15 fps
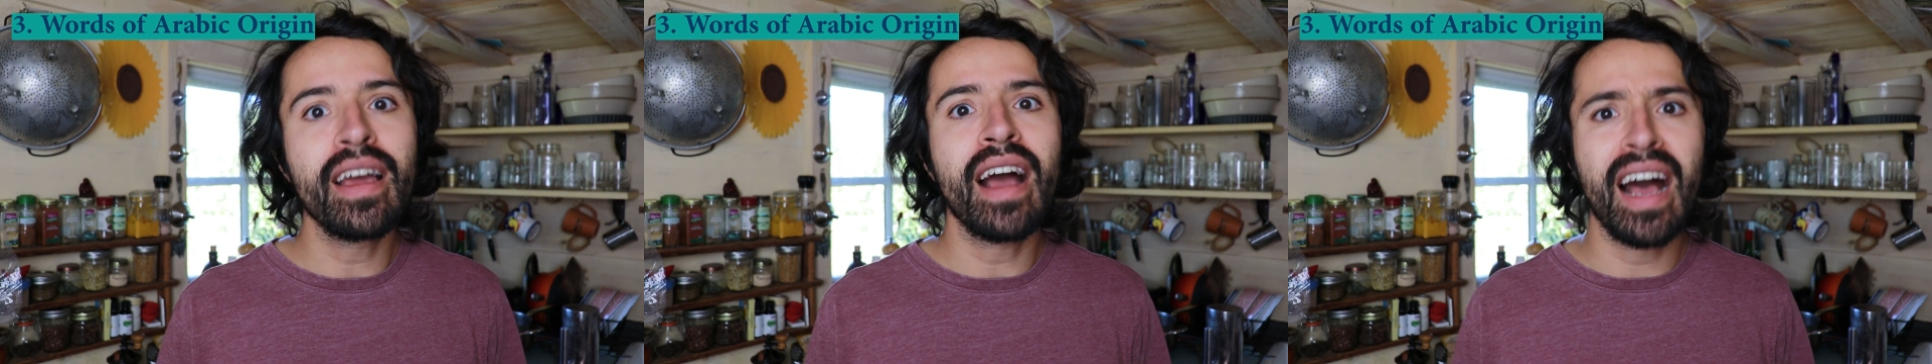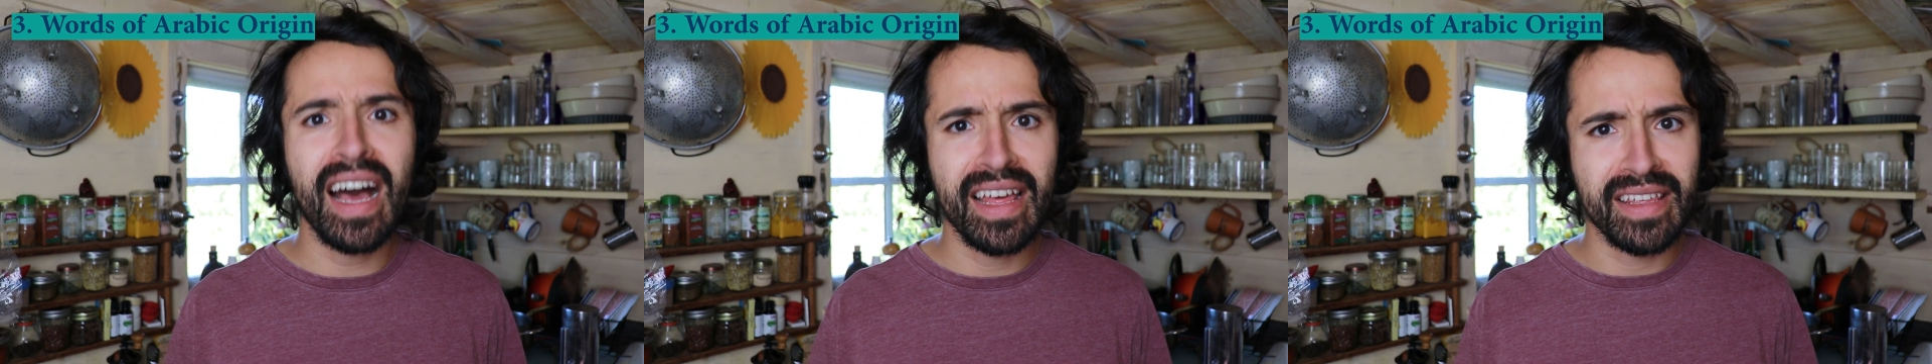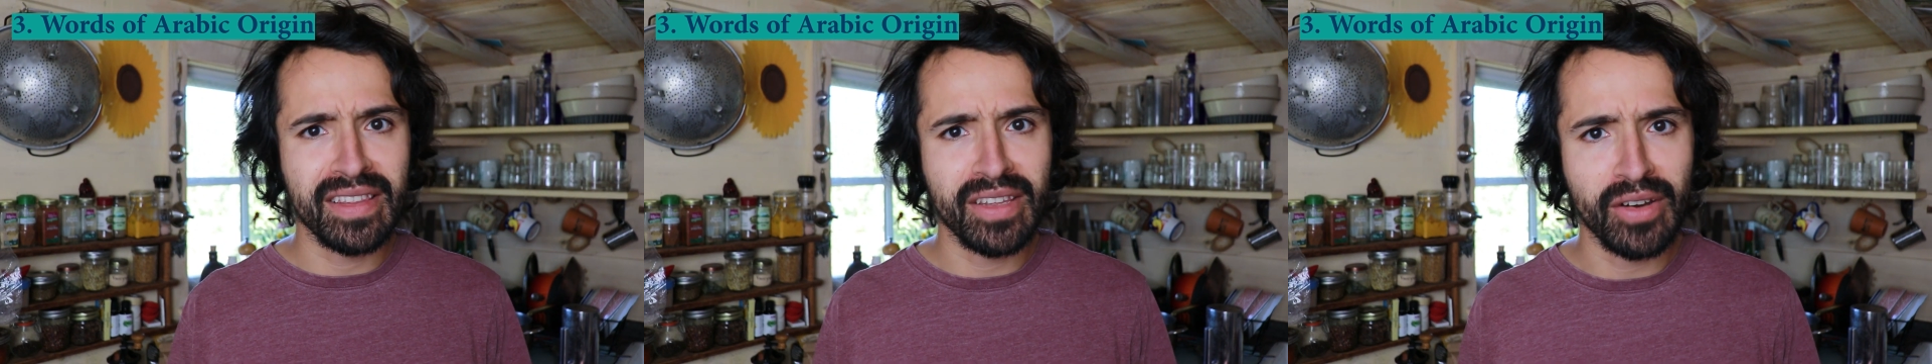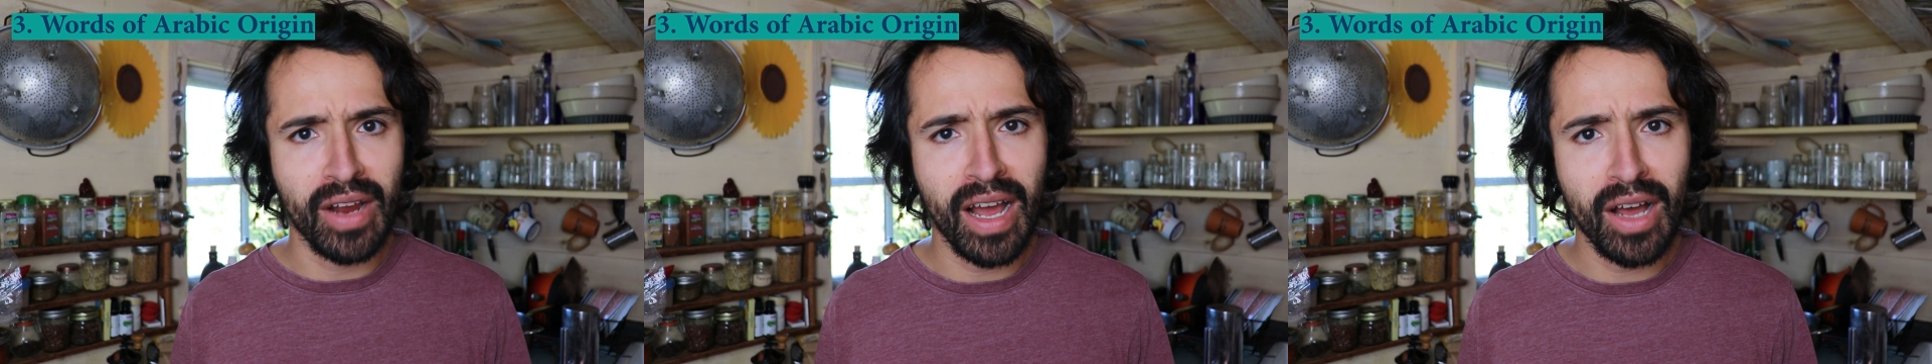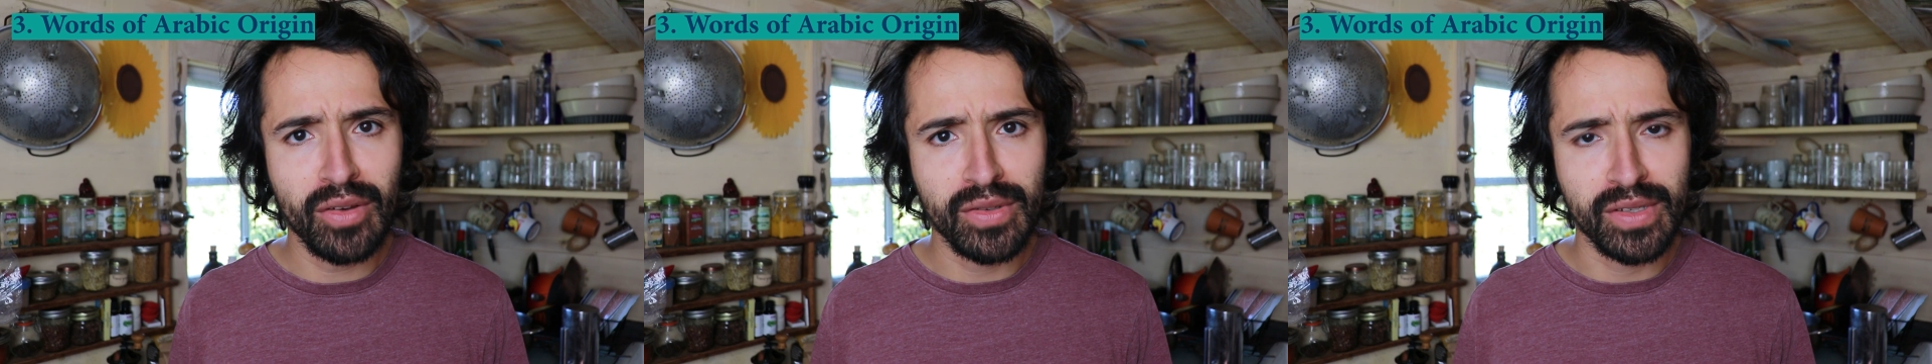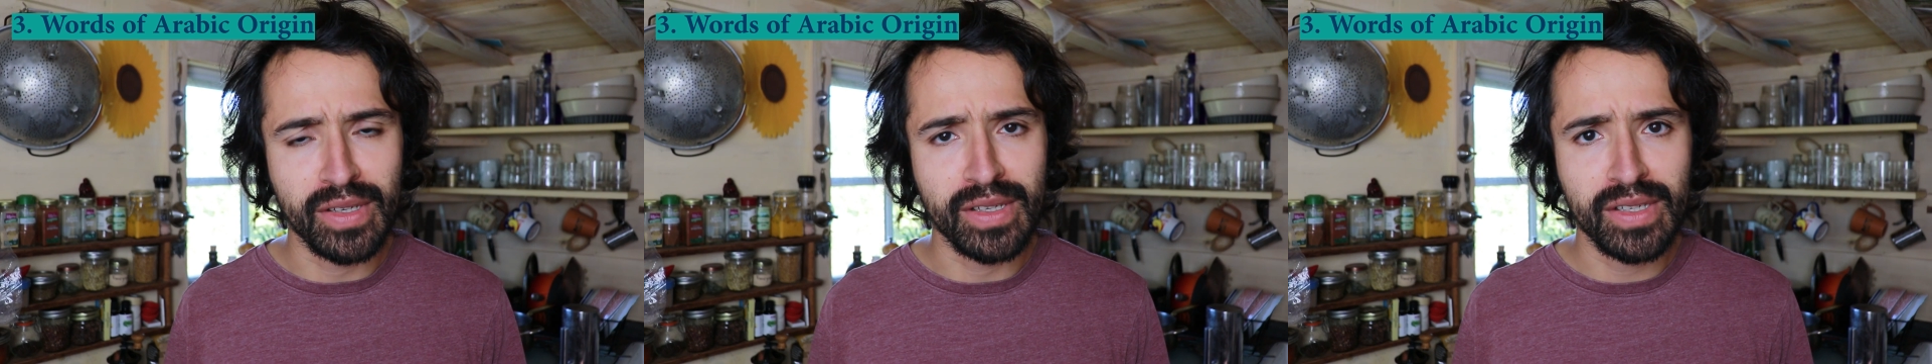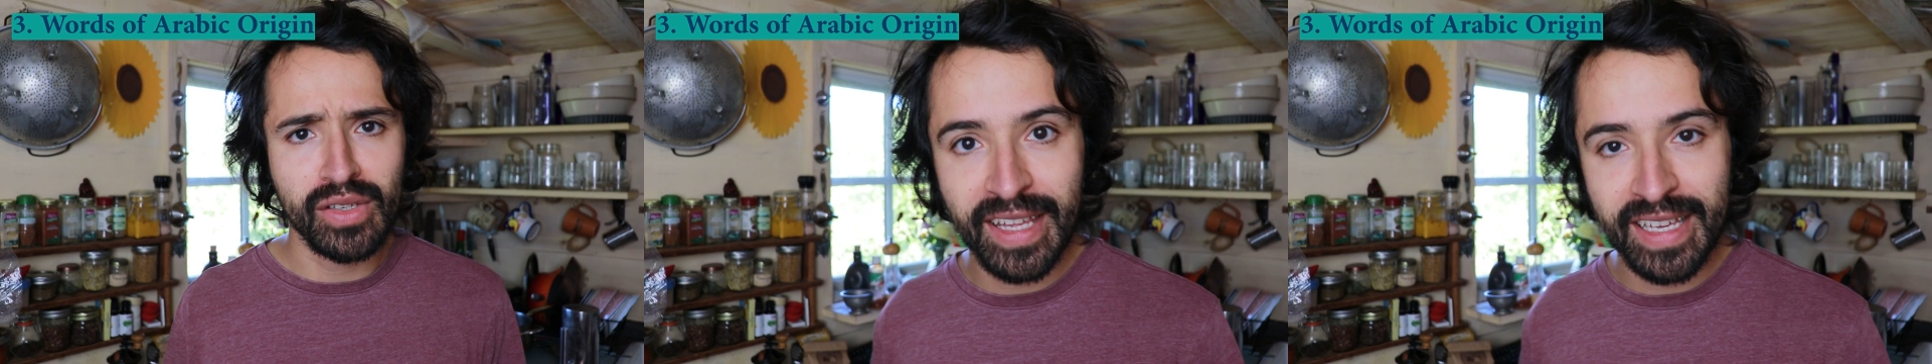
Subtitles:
had in their houses.